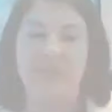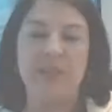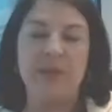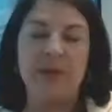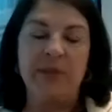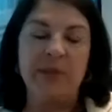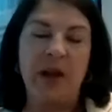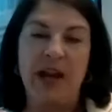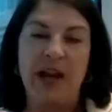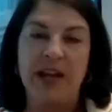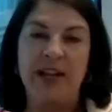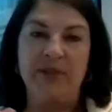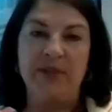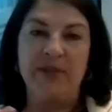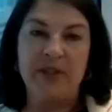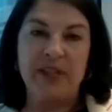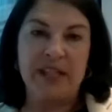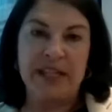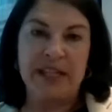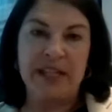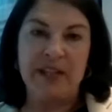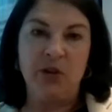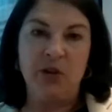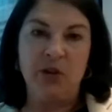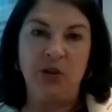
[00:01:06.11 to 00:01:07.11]
some kind of
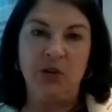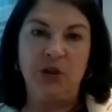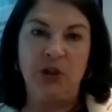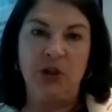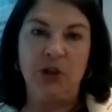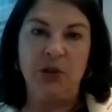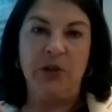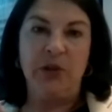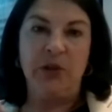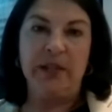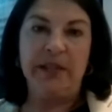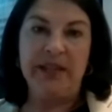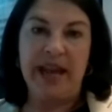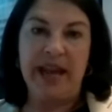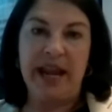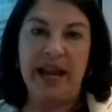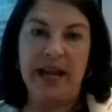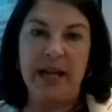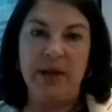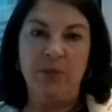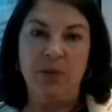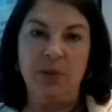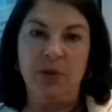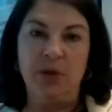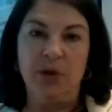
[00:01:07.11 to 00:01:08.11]
signal to a
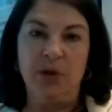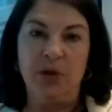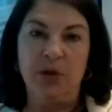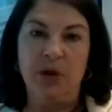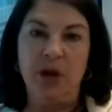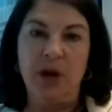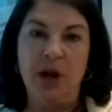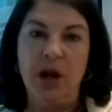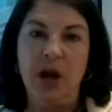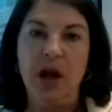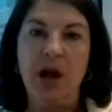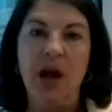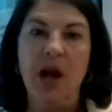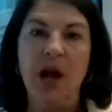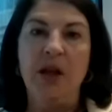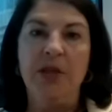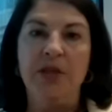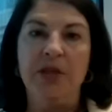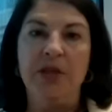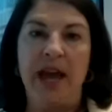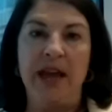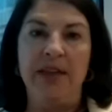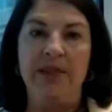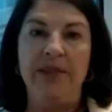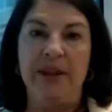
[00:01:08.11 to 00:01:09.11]
neighbor
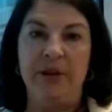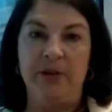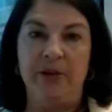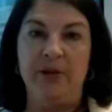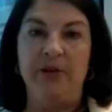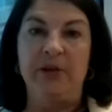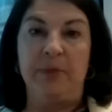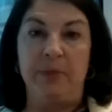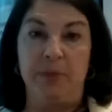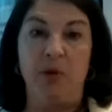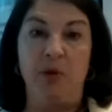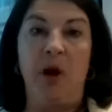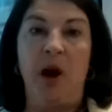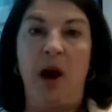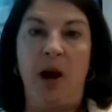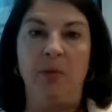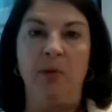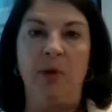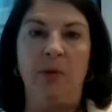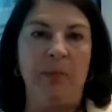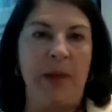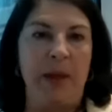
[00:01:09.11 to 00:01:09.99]
that there is a problem.